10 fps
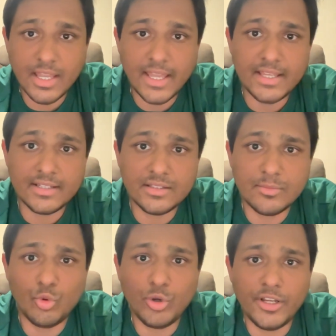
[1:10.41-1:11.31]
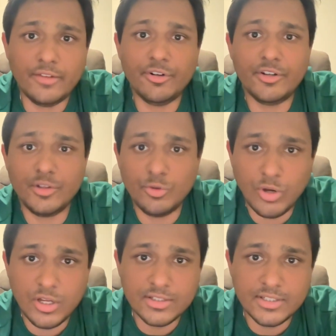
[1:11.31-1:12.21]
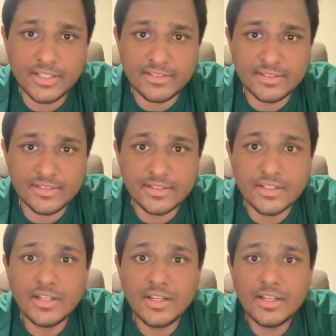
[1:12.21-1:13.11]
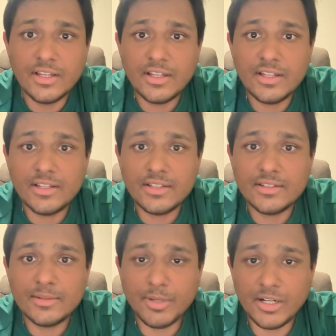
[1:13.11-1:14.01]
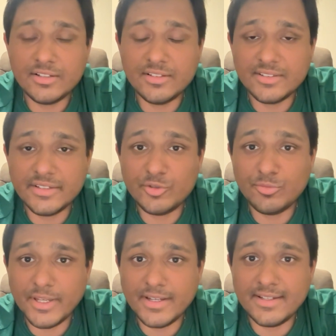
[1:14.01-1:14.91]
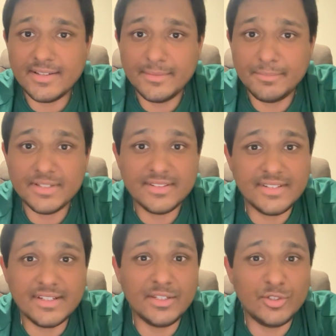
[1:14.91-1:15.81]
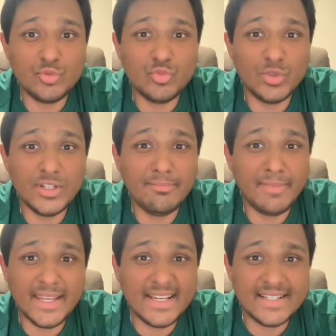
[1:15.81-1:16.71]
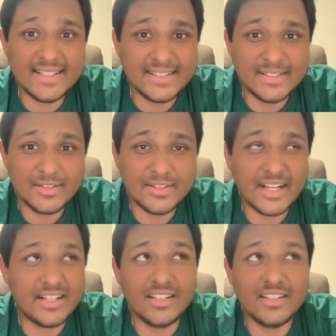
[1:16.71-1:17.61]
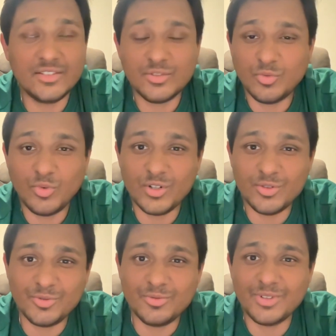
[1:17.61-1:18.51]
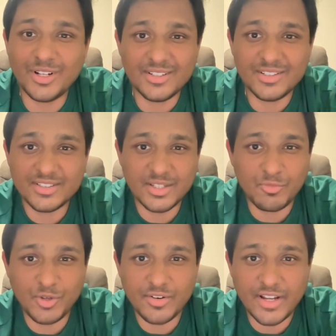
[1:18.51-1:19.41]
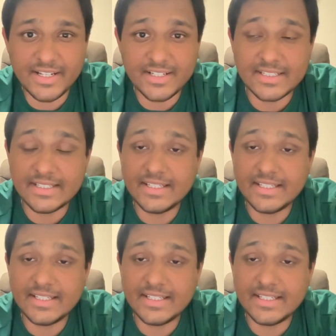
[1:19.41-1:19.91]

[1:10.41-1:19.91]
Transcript: And the more elevated you are, the lesser the blunders that you make, but still you will make at least one or two blunders somewhere, right?